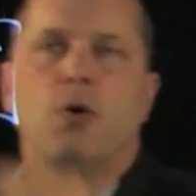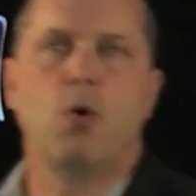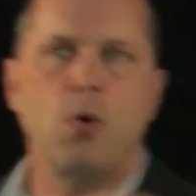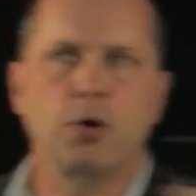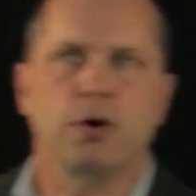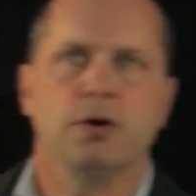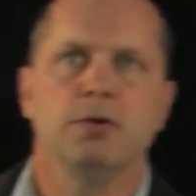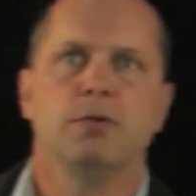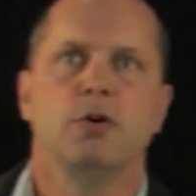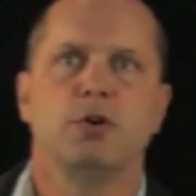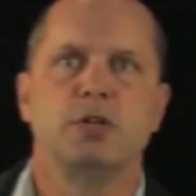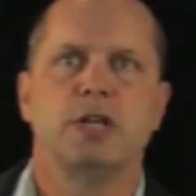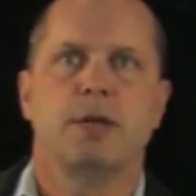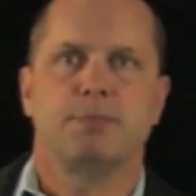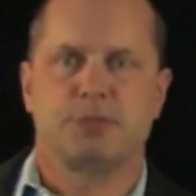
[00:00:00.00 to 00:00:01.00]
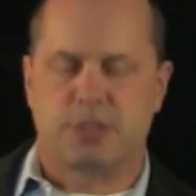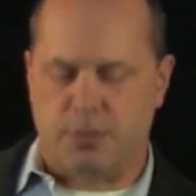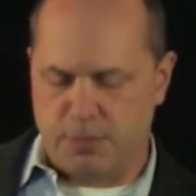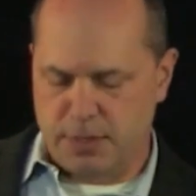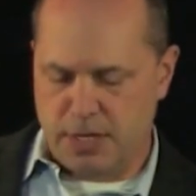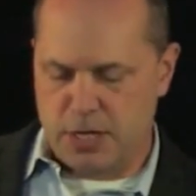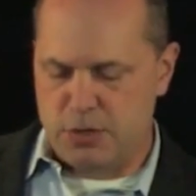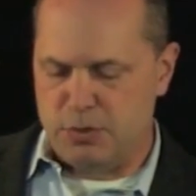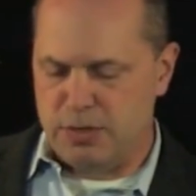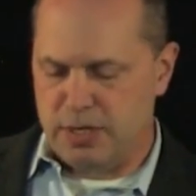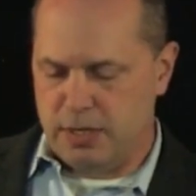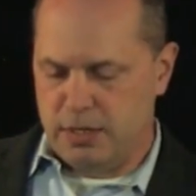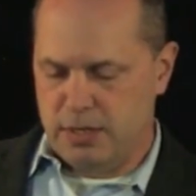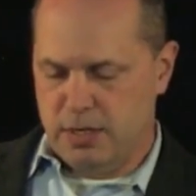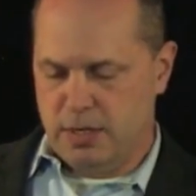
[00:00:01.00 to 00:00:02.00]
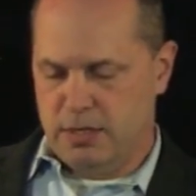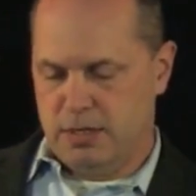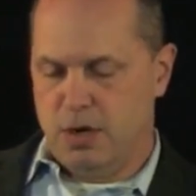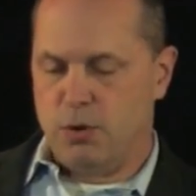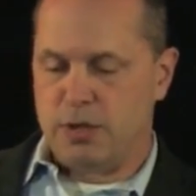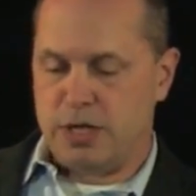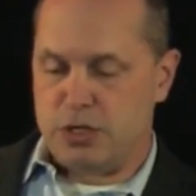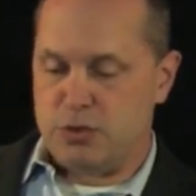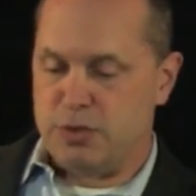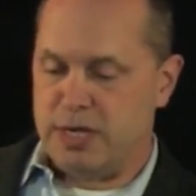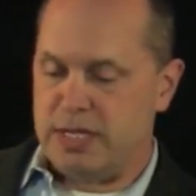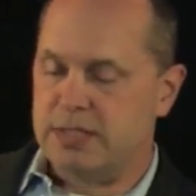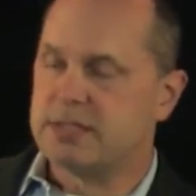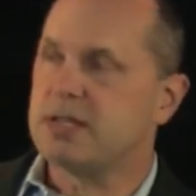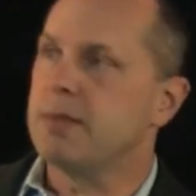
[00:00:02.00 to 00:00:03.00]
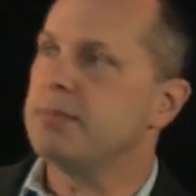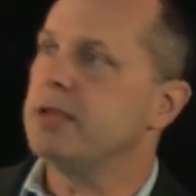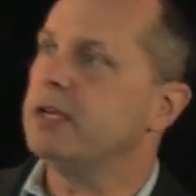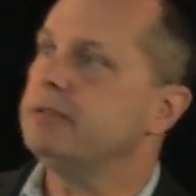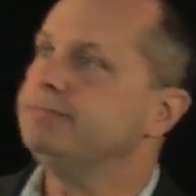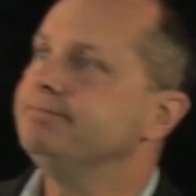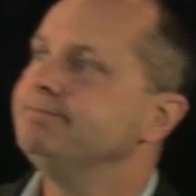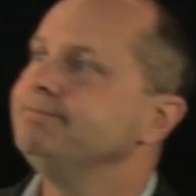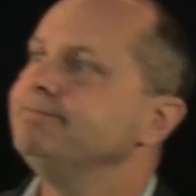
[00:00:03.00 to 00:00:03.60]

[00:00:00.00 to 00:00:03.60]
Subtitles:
an order or you let someone that you know that you need something.